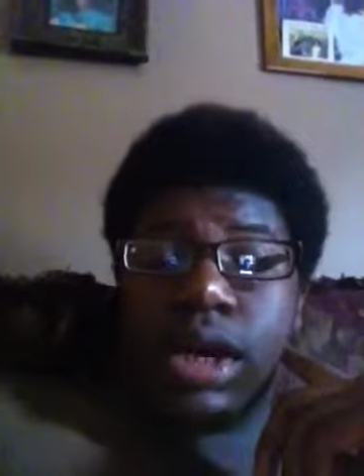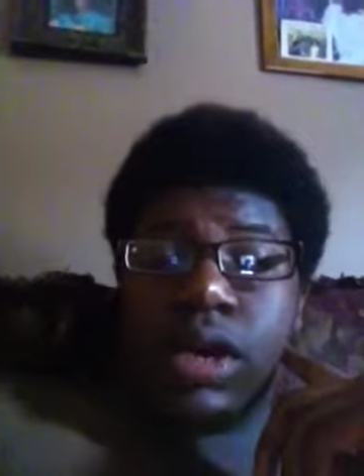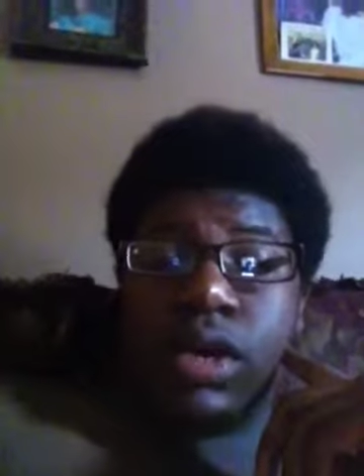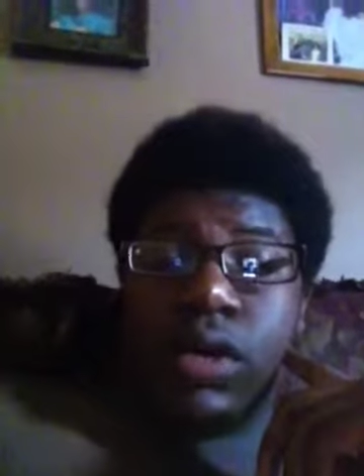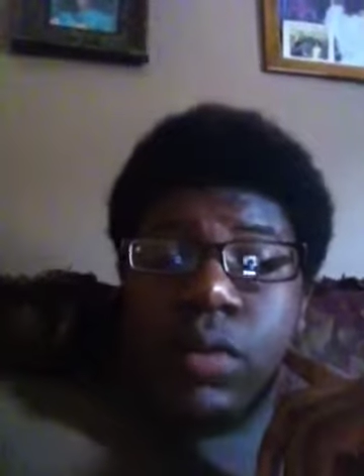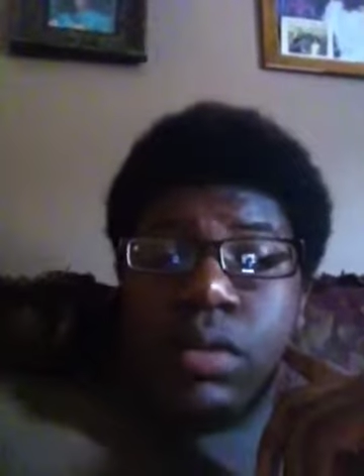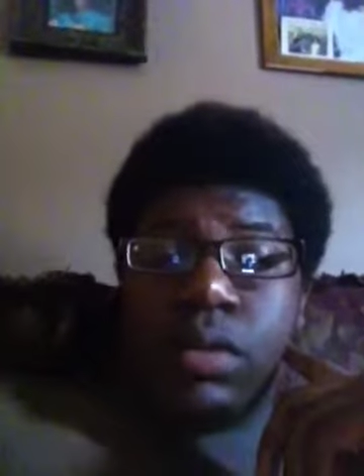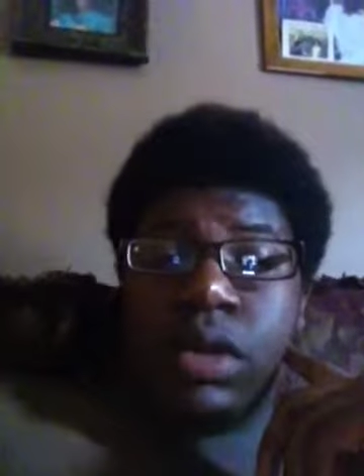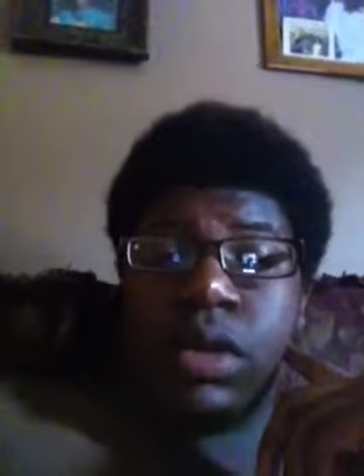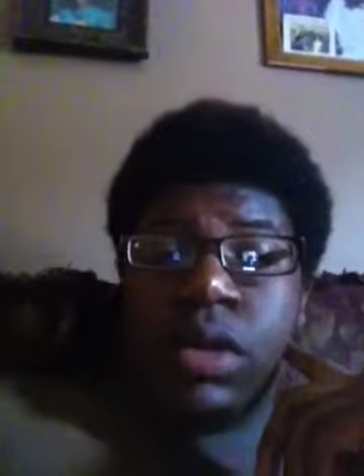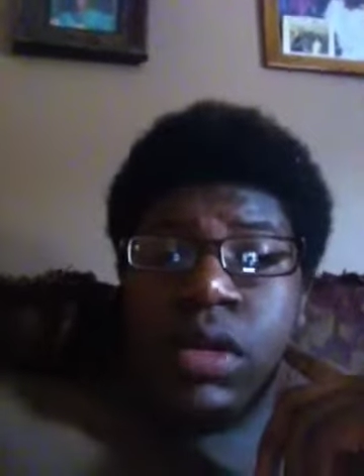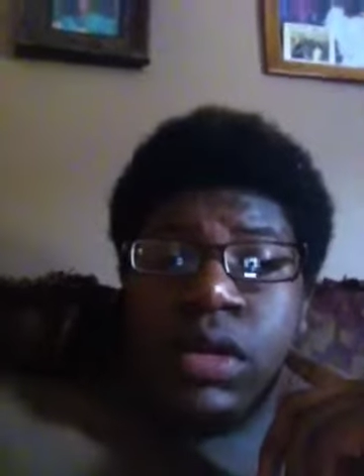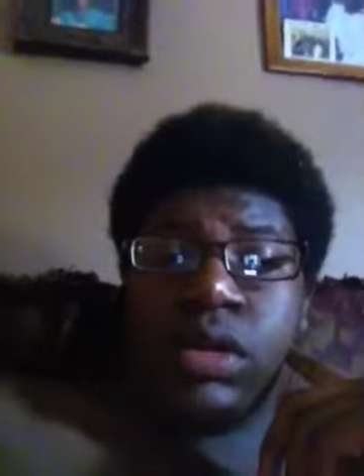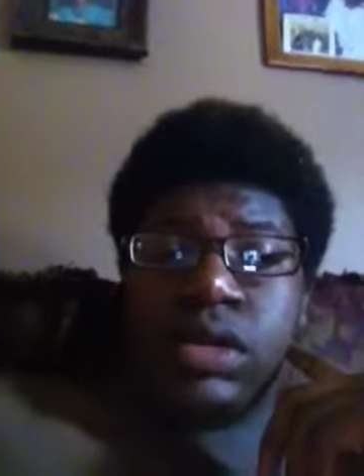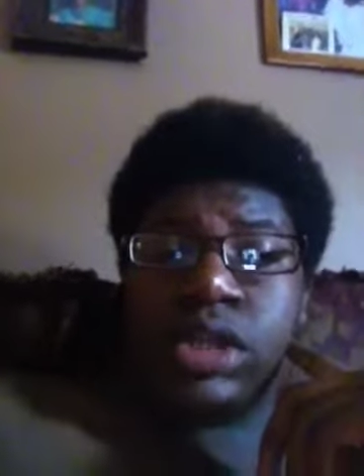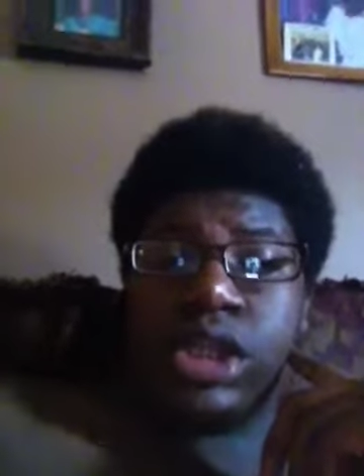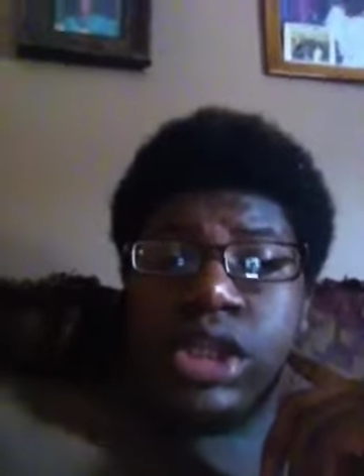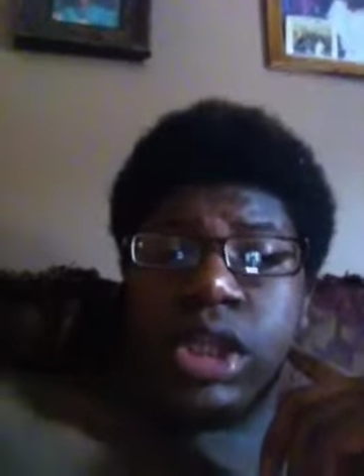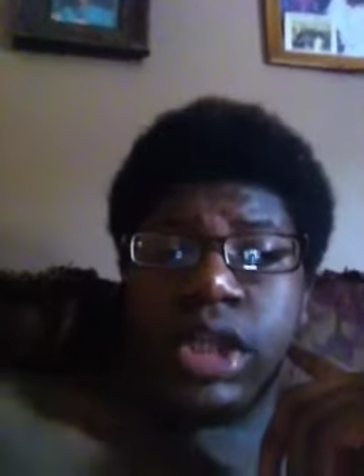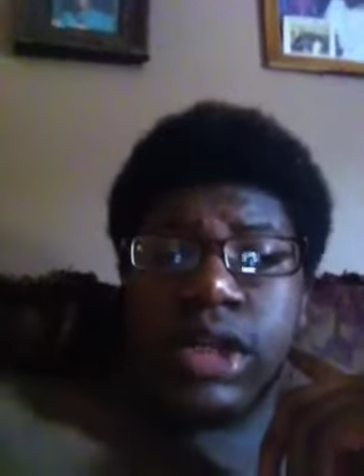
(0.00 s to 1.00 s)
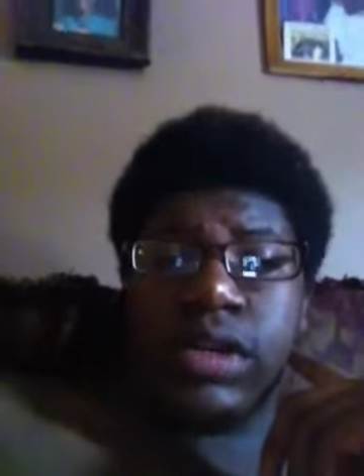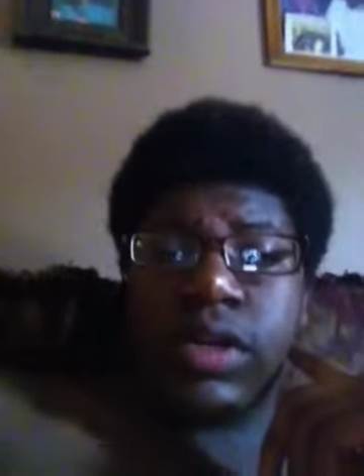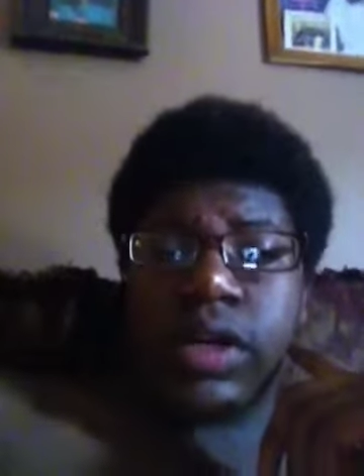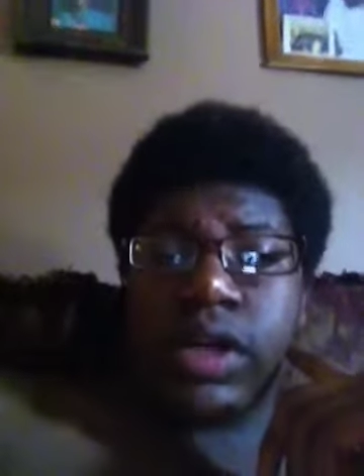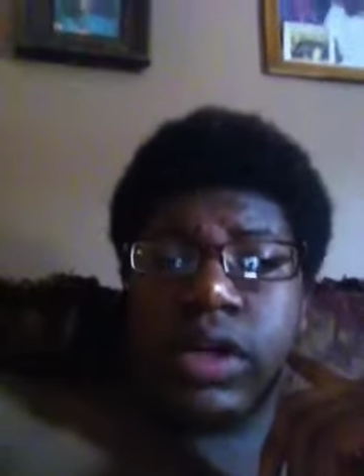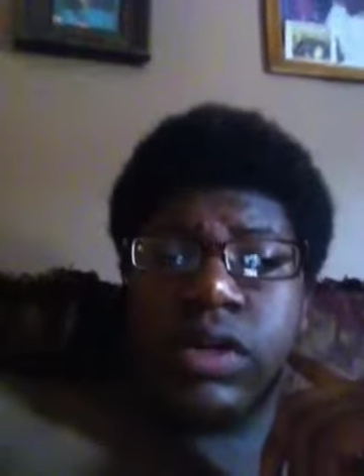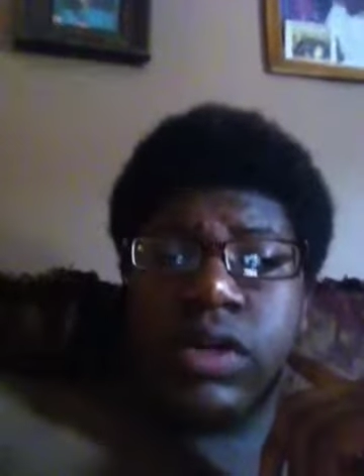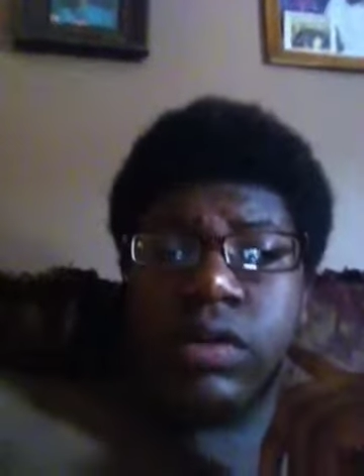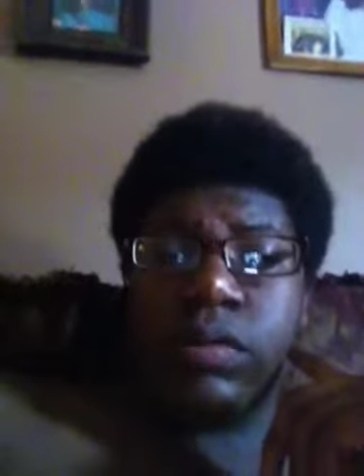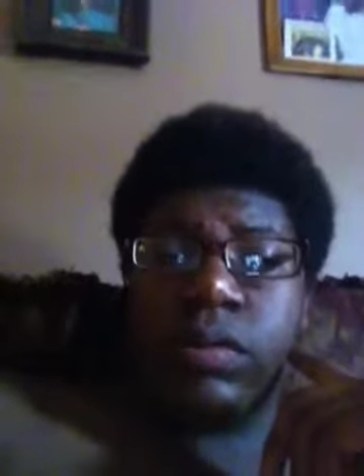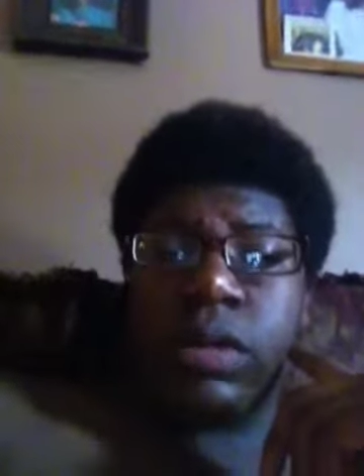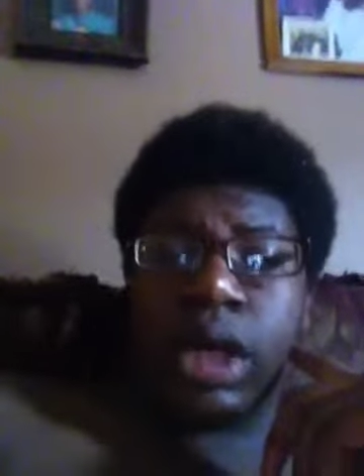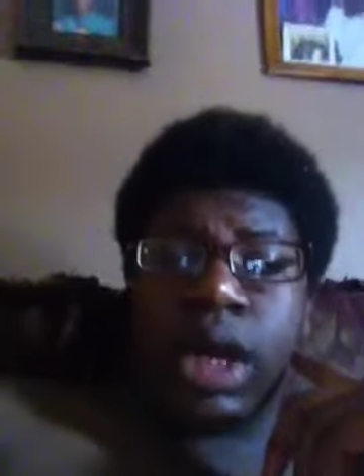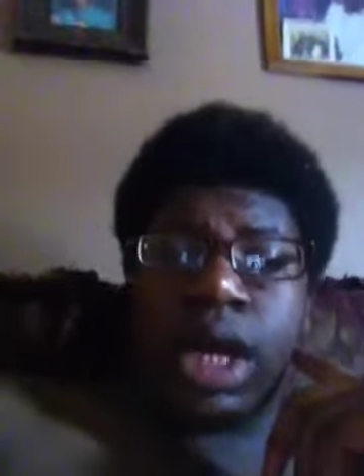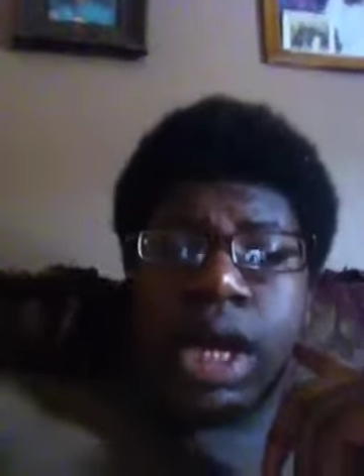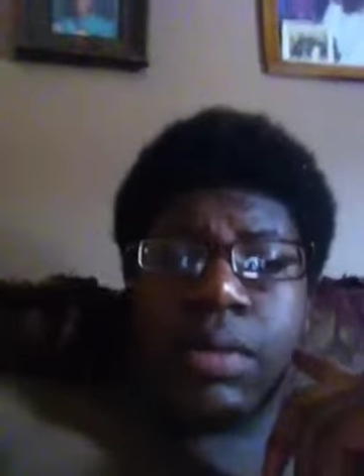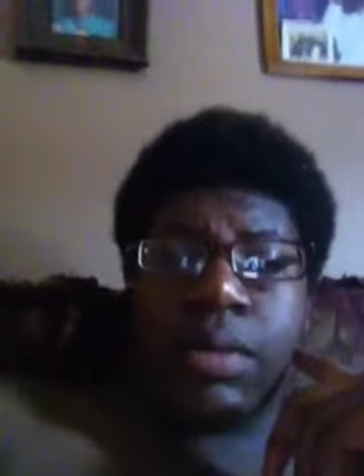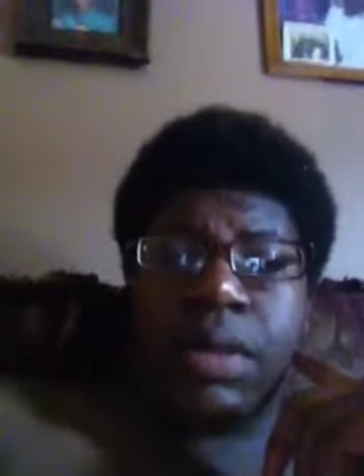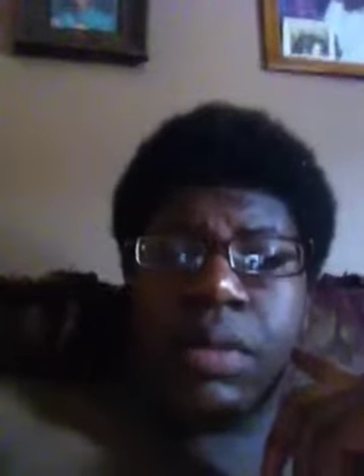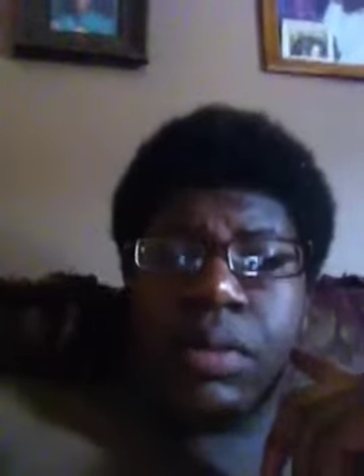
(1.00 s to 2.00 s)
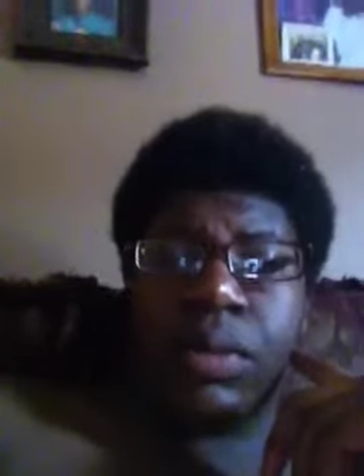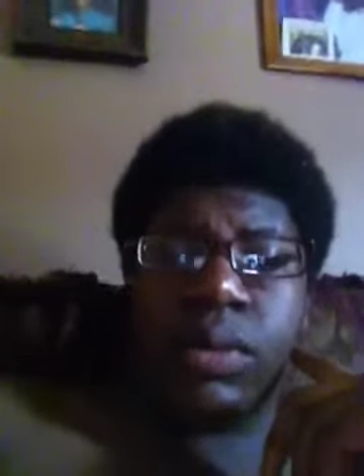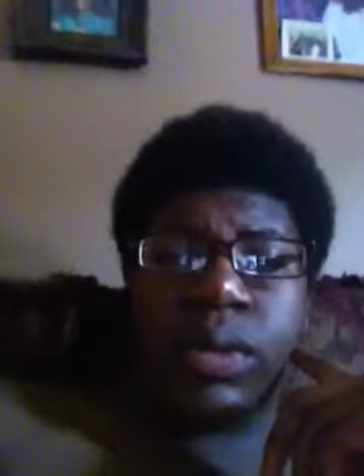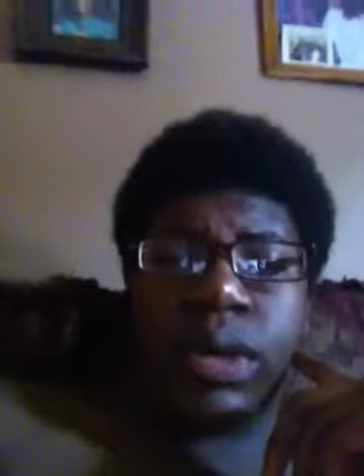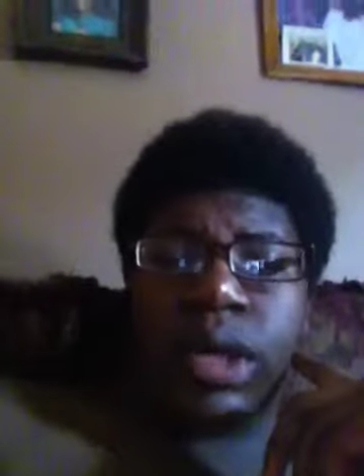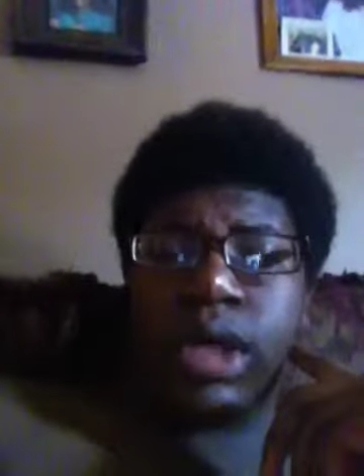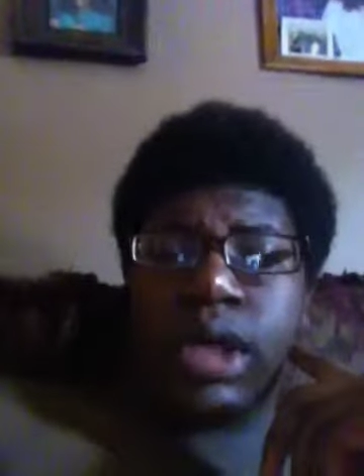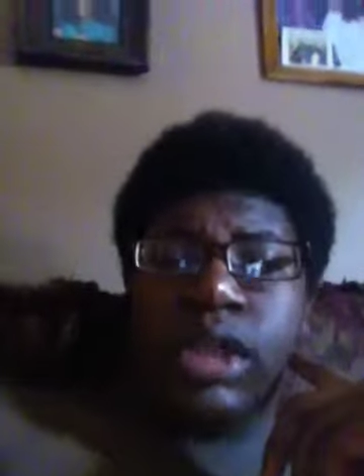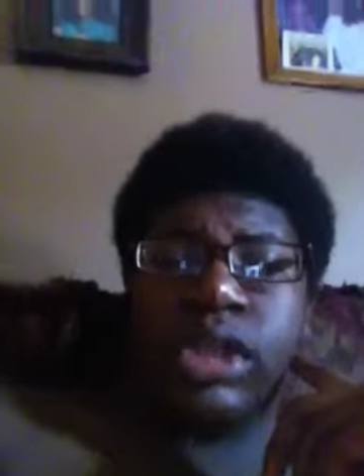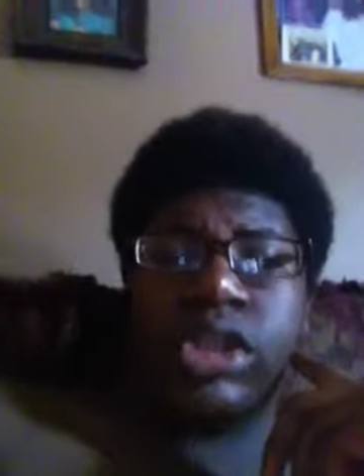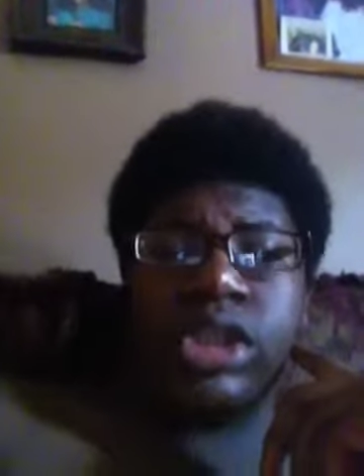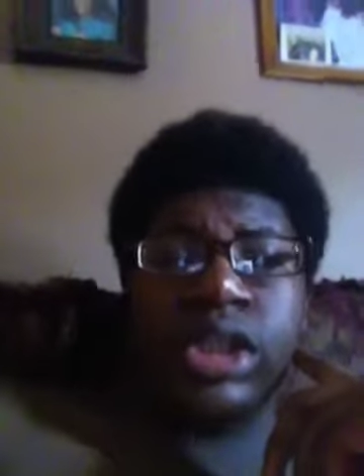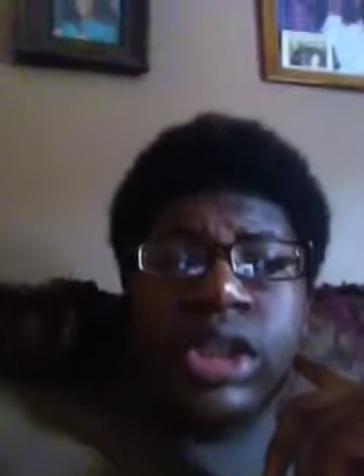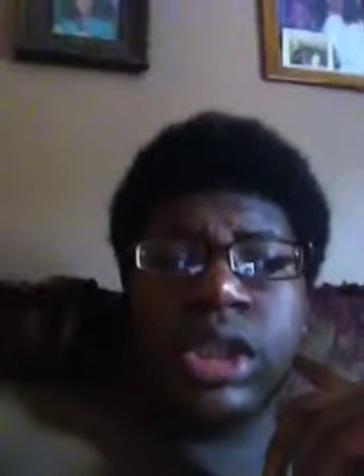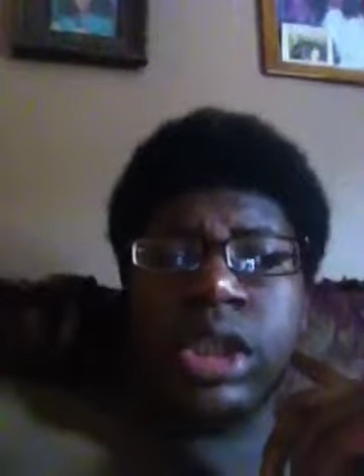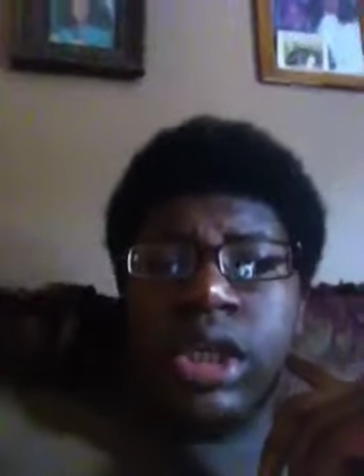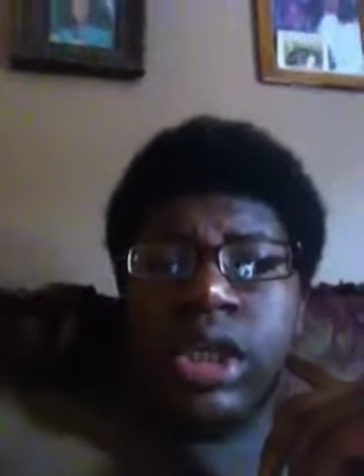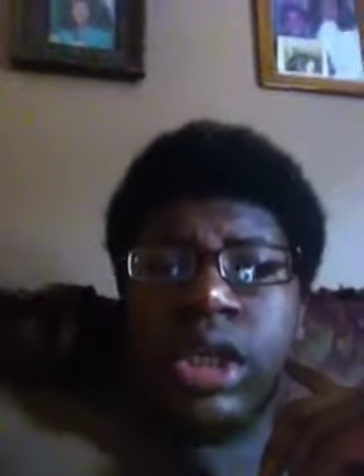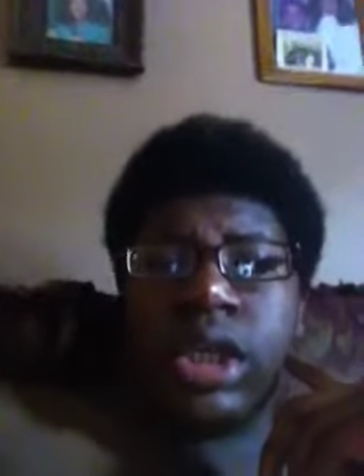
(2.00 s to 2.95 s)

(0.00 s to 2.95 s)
I hope you share it. Hope a lot of people watch.